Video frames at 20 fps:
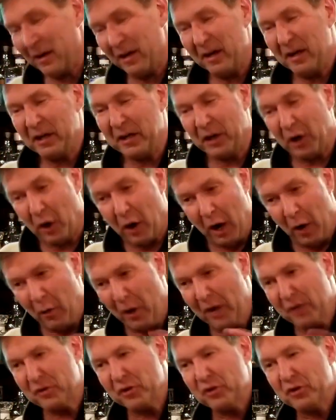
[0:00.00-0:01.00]
You know, I
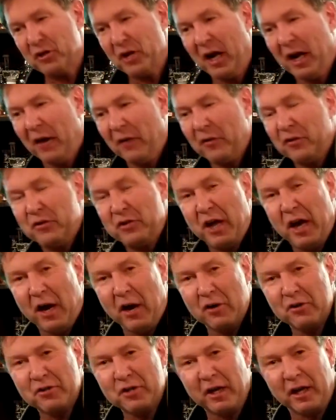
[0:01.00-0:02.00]
want you to check out the
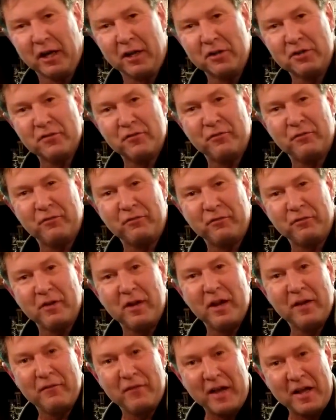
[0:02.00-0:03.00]
Charles Dicken
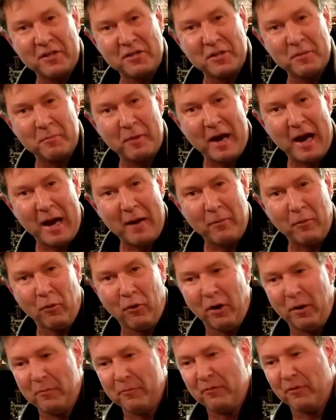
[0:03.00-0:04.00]
Fancy Pineapple
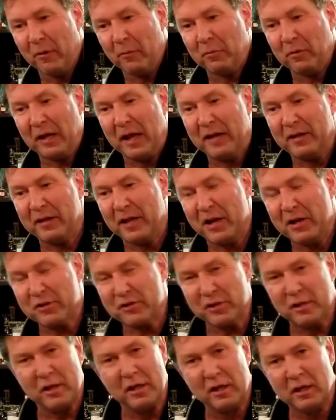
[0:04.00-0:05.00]
rum from
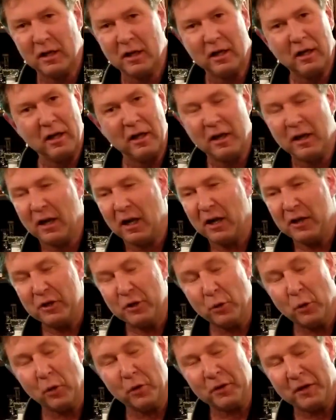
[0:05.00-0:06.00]
Plantation.
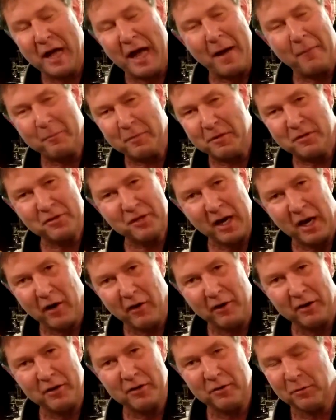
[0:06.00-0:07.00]
You will not be
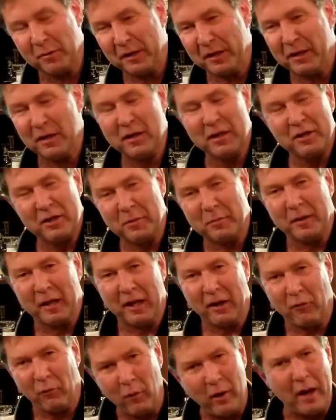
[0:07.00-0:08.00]
sorry. You'll be
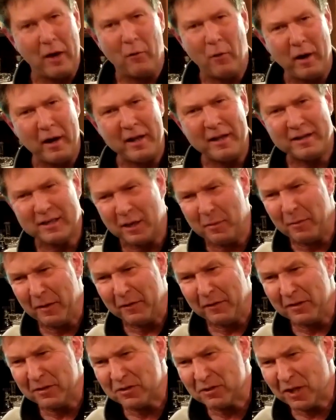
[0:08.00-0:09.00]
like, Ray, why didn't you tell me about
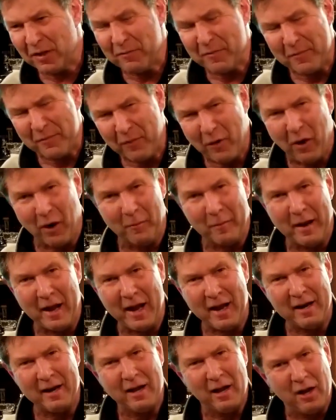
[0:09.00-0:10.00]
this stuff before,
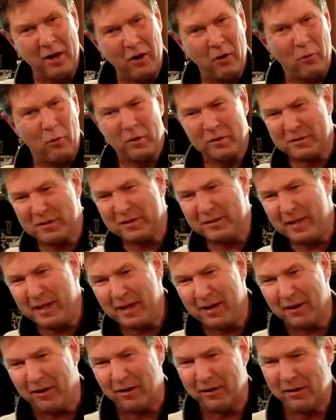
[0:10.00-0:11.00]
man? What's the
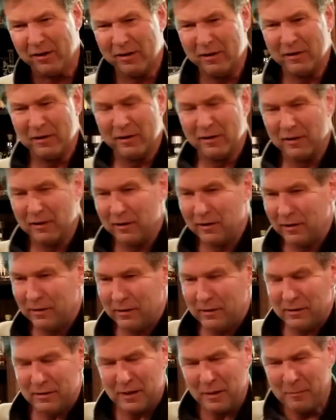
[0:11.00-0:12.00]
deal?
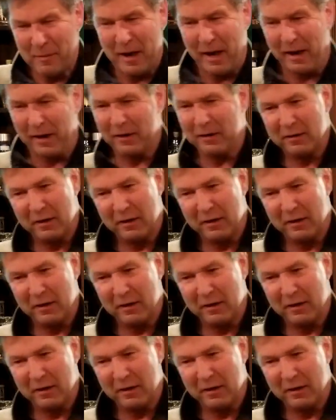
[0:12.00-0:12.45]
Come on.